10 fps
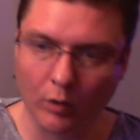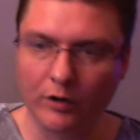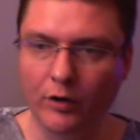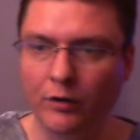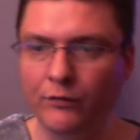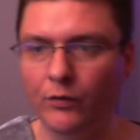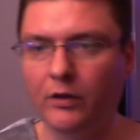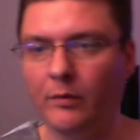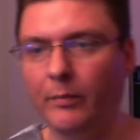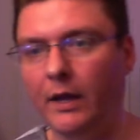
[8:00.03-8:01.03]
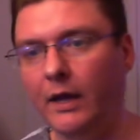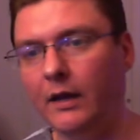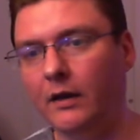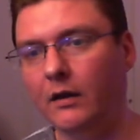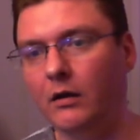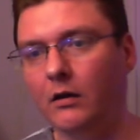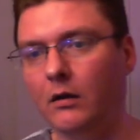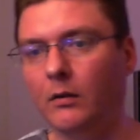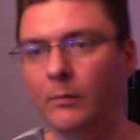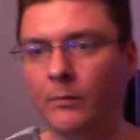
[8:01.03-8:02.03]
more youthful than men,
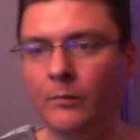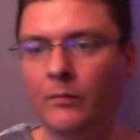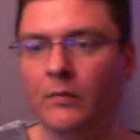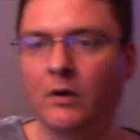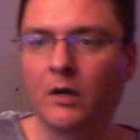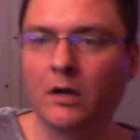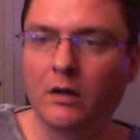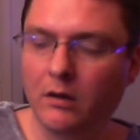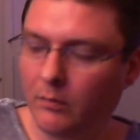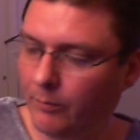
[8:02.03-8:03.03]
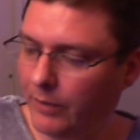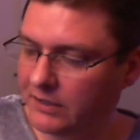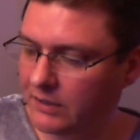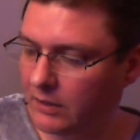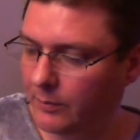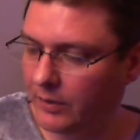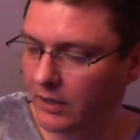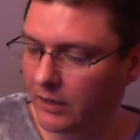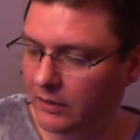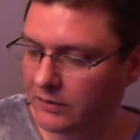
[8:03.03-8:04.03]
um, basically
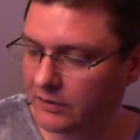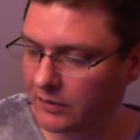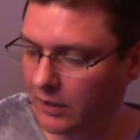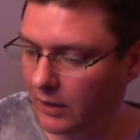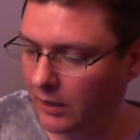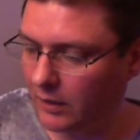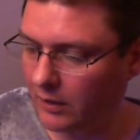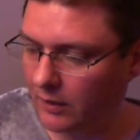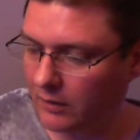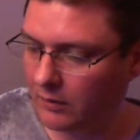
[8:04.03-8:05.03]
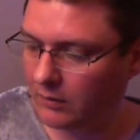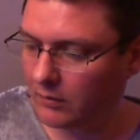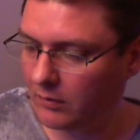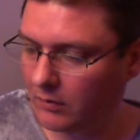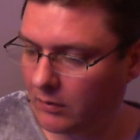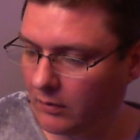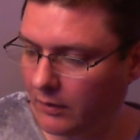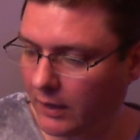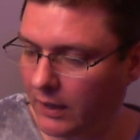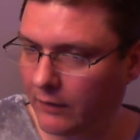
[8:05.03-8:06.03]
because uh,
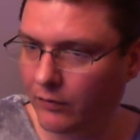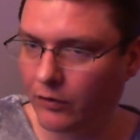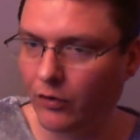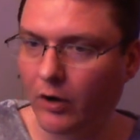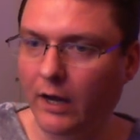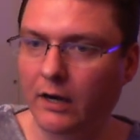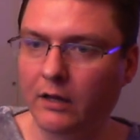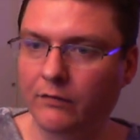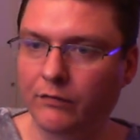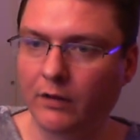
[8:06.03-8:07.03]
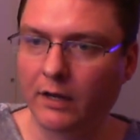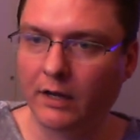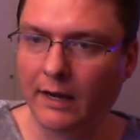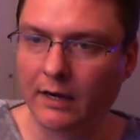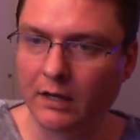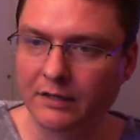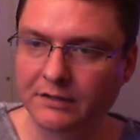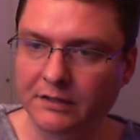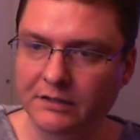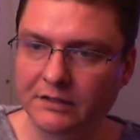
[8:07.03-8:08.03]
they never grow out of like an
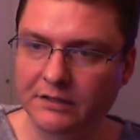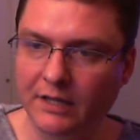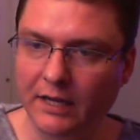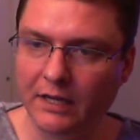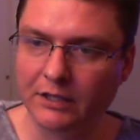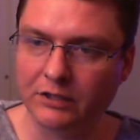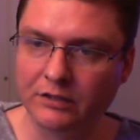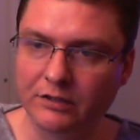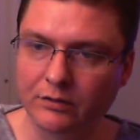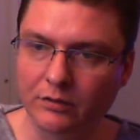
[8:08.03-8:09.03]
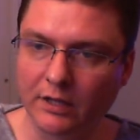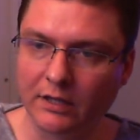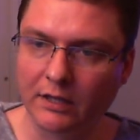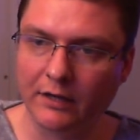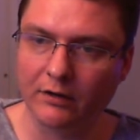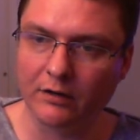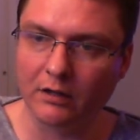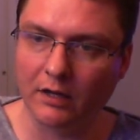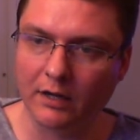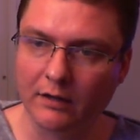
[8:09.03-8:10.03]
adolescent stage until like later
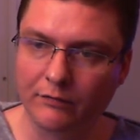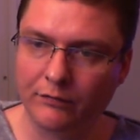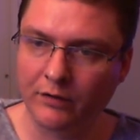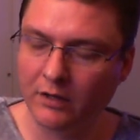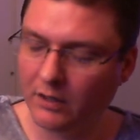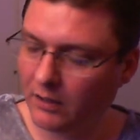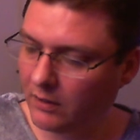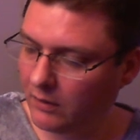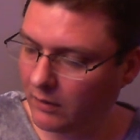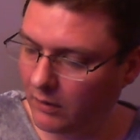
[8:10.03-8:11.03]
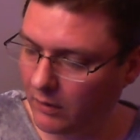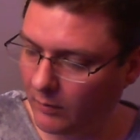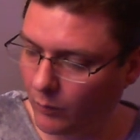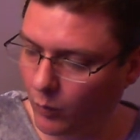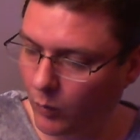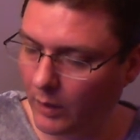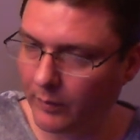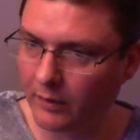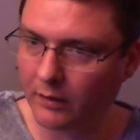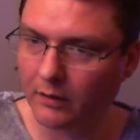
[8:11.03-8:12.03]
in life. Um,
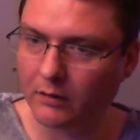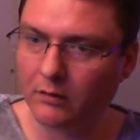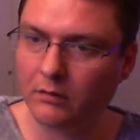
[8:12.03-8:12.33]
women,